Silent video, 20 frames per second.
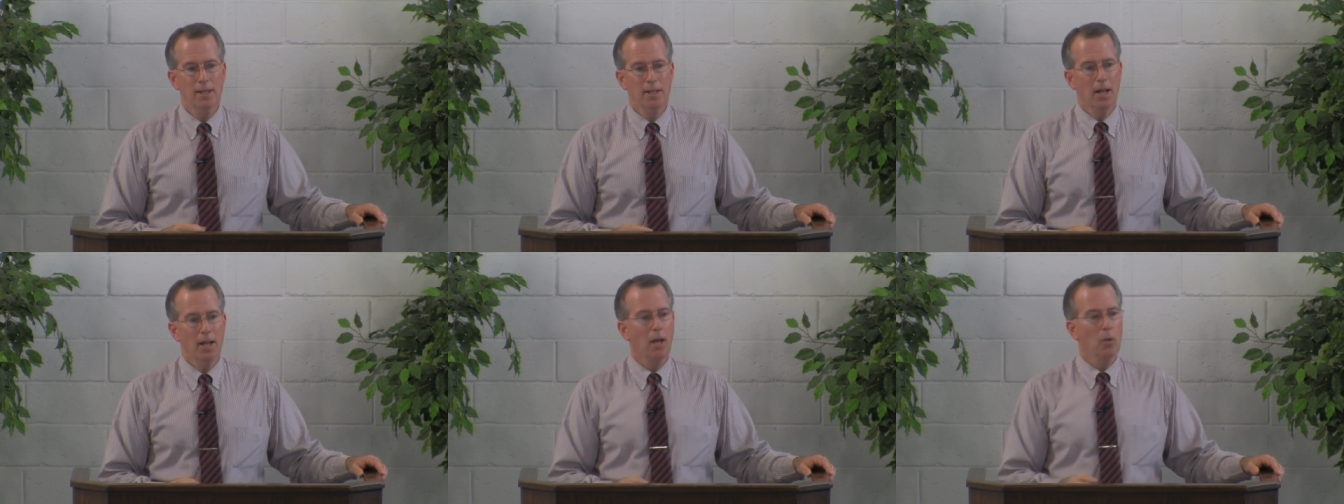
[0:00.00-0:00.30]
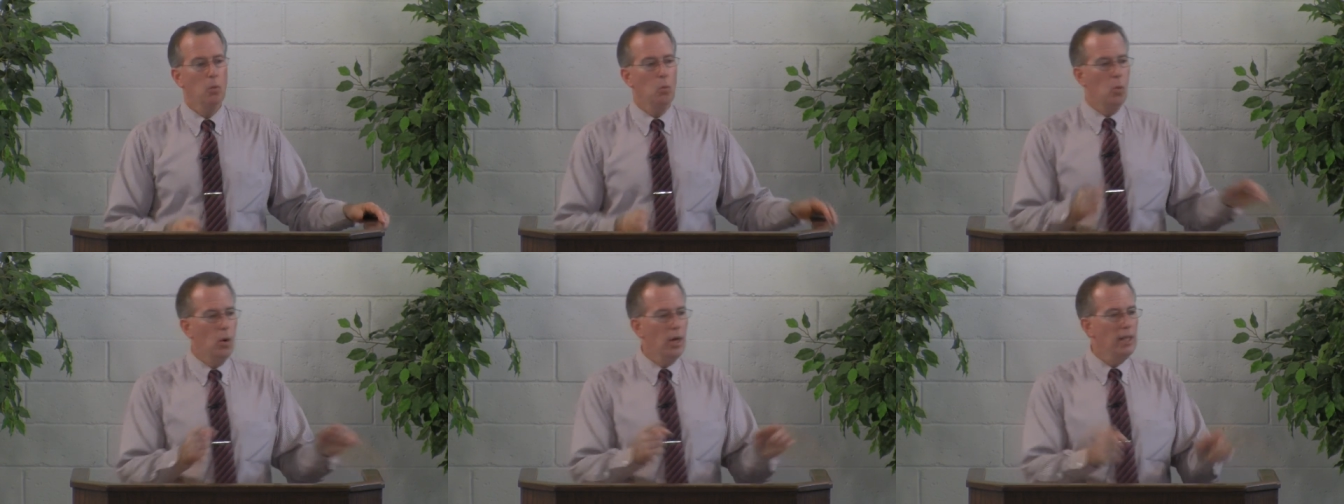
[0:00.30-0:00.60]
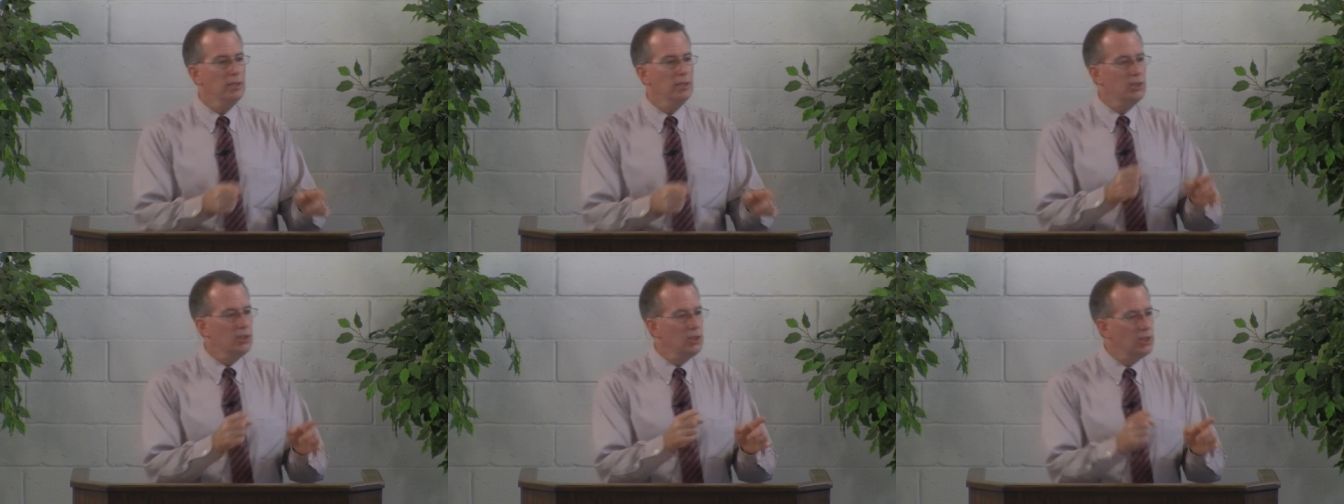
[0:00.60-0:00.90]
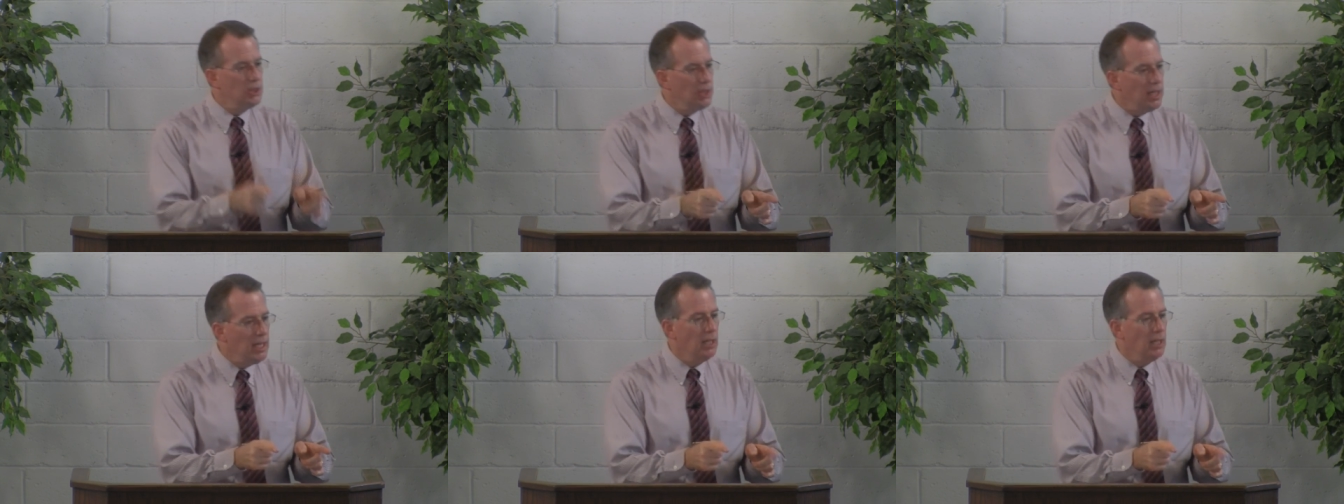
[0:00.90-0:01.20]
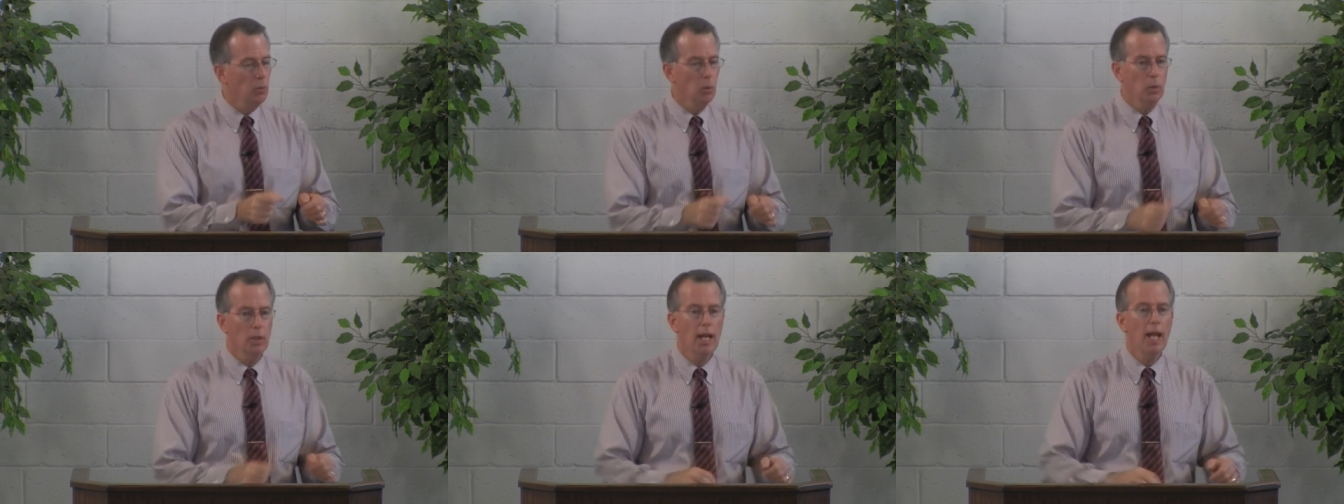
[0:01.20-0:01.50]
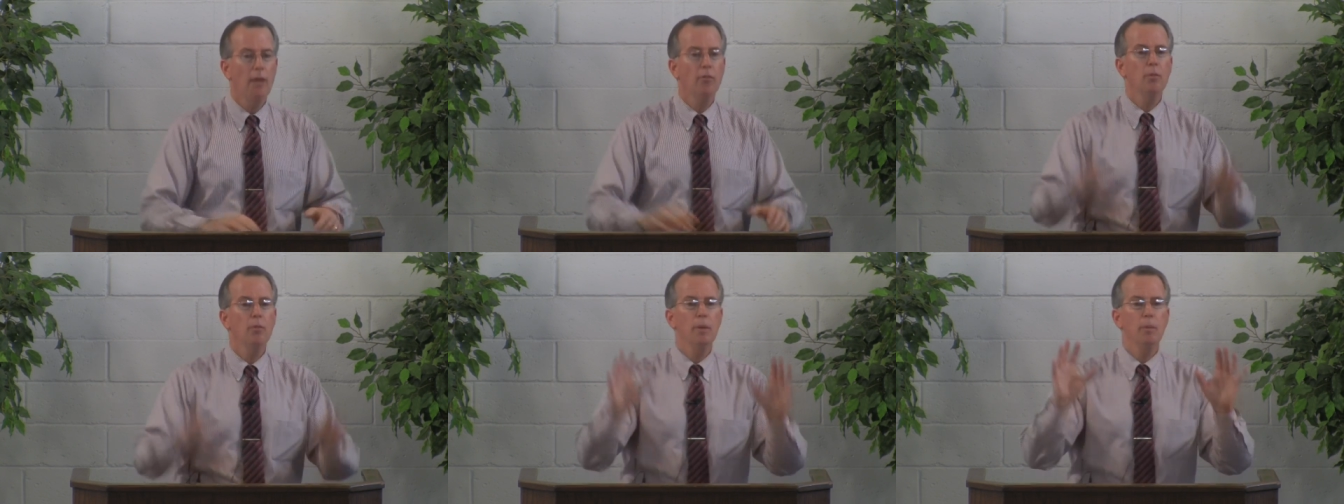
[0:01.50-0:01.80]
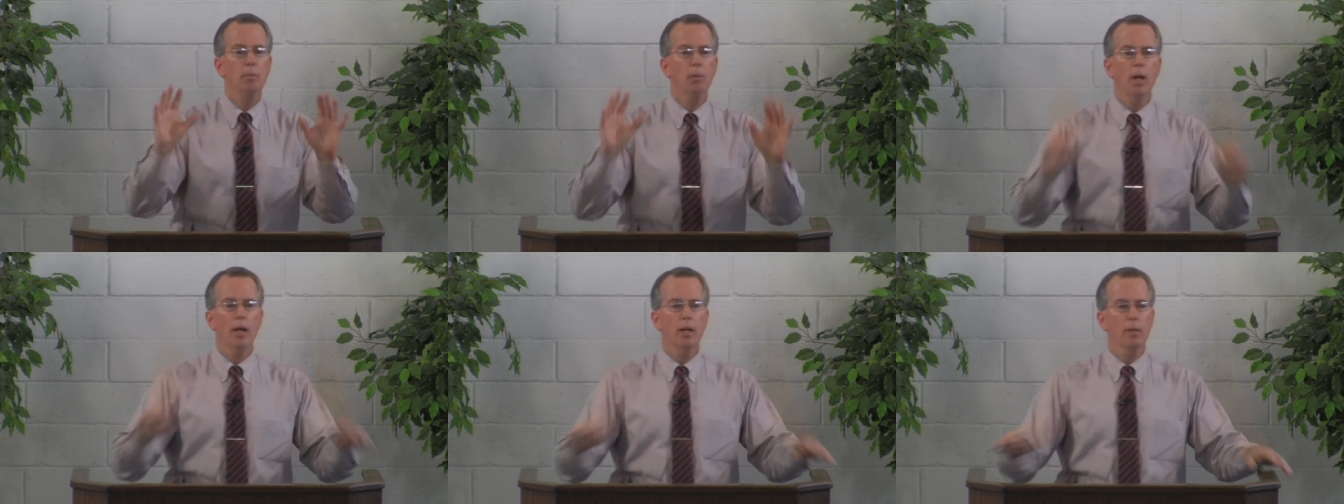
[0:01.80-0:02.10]
not one sin will ever be
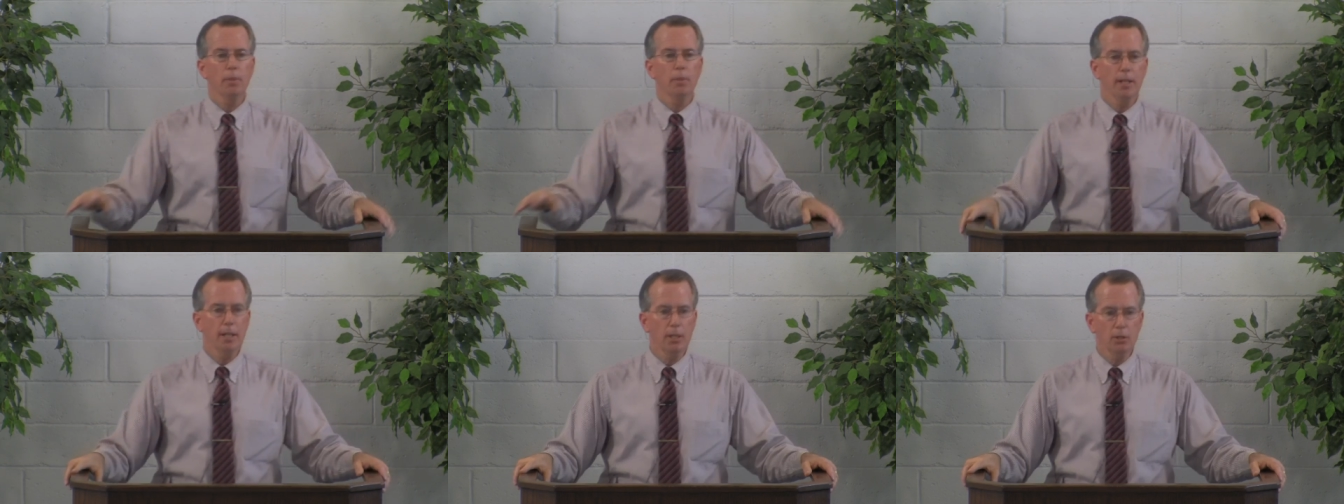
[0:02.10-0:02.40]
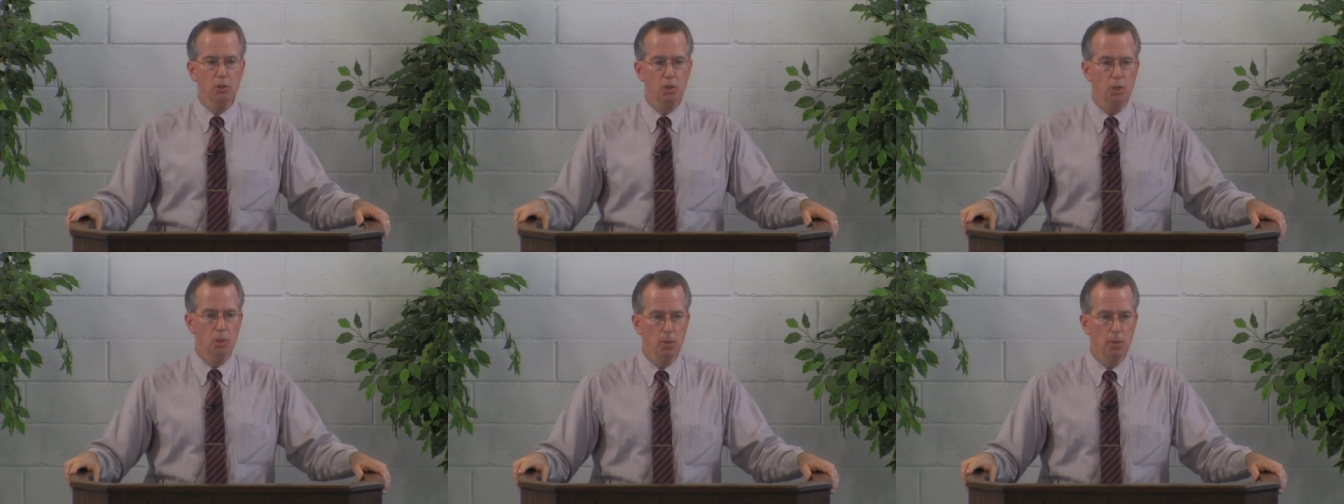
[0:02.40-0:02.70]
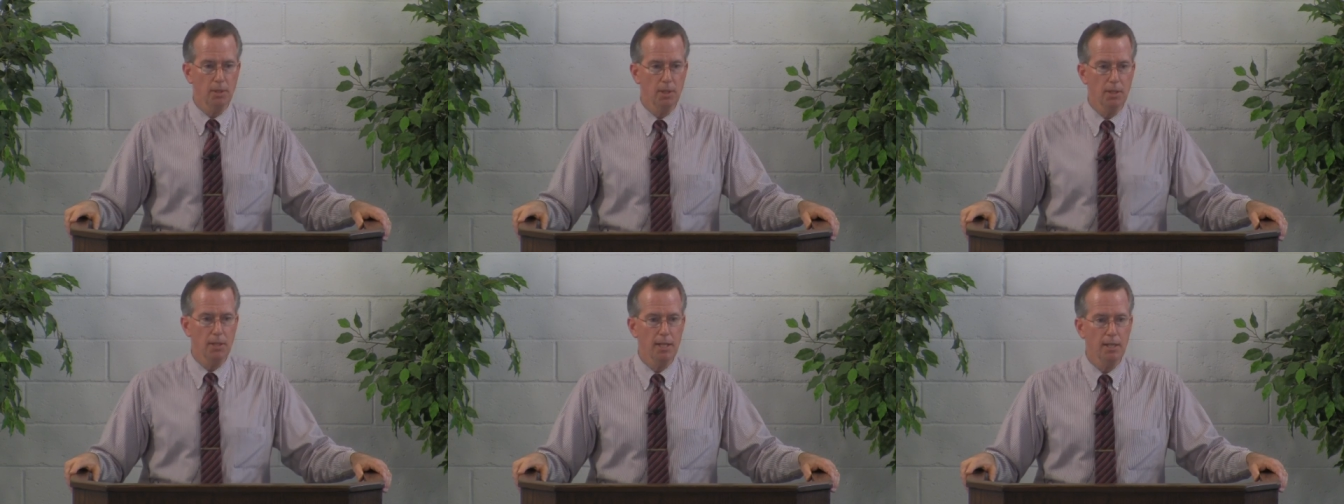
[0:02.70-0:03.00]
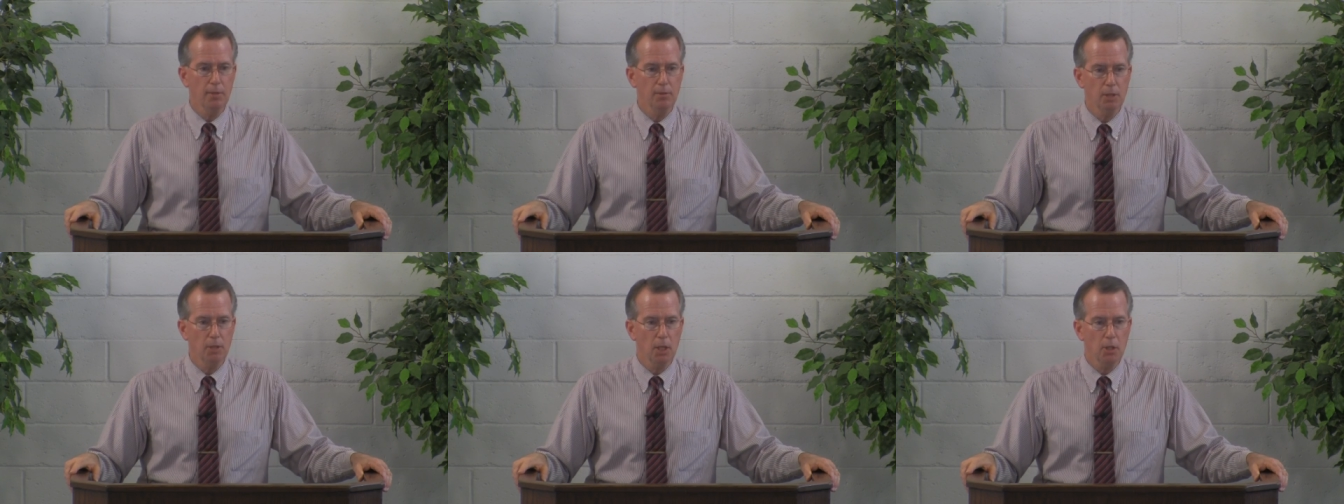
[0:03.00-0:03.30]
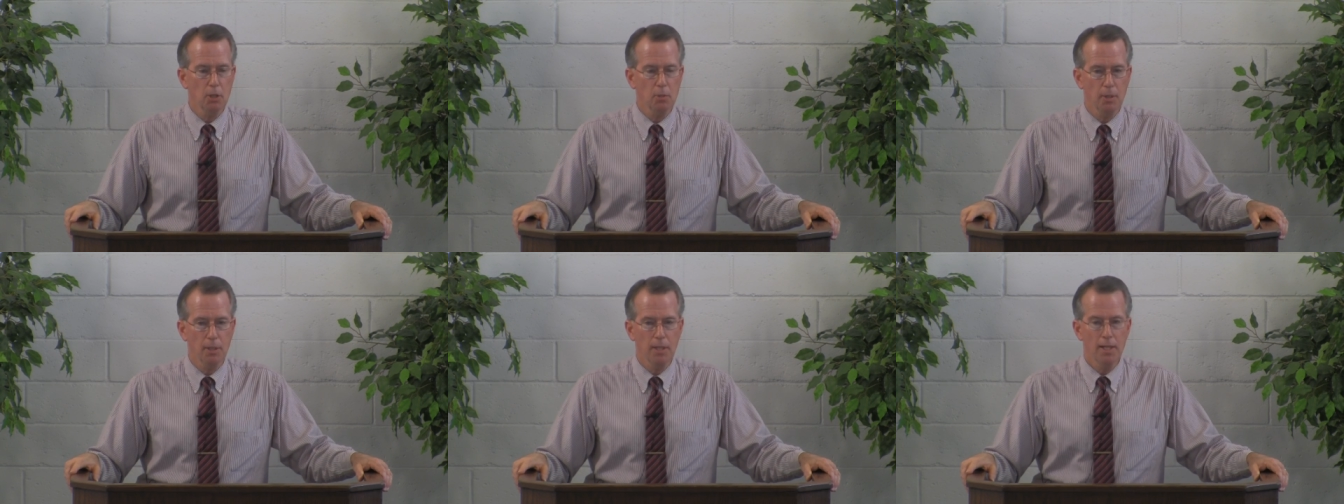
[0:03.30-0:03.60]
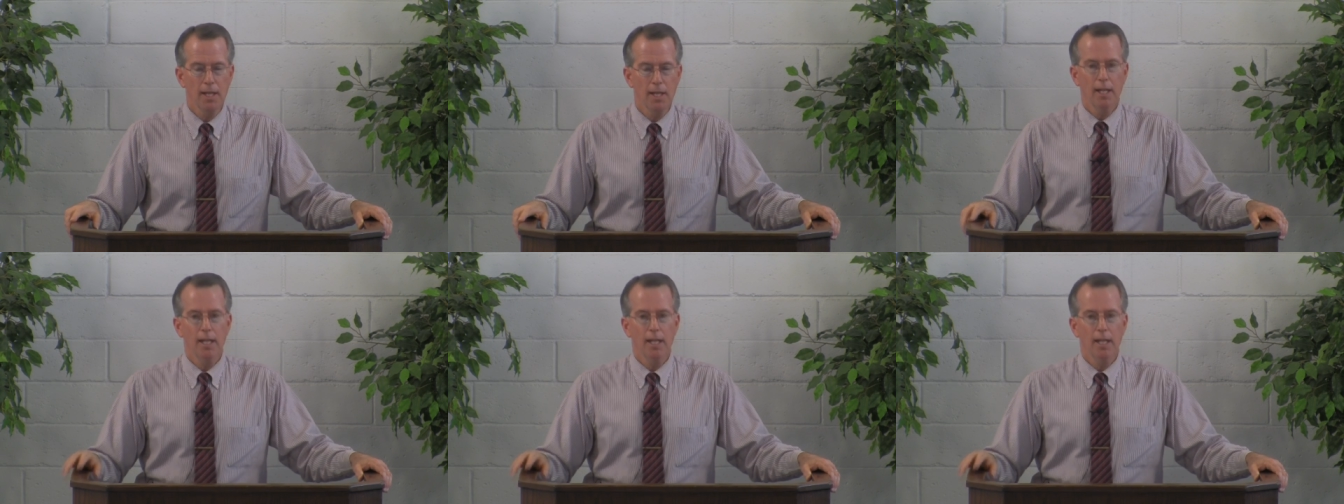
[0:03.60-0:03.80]
brought up against you on the day of judgment.